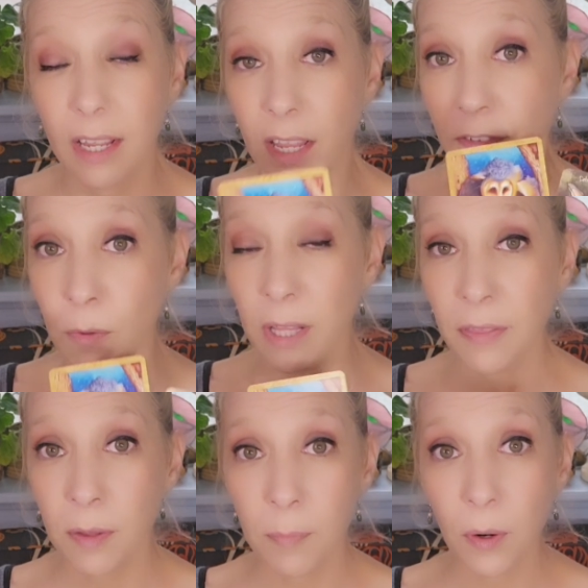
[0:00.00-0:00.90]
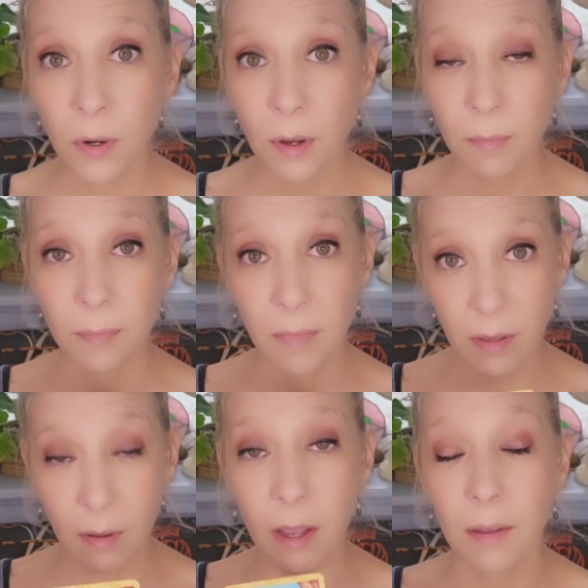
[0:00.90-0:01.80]
If you let the burden
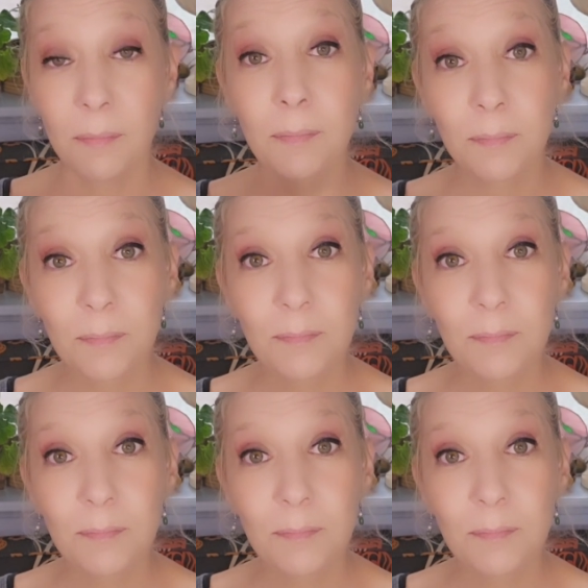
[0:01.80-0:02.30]
of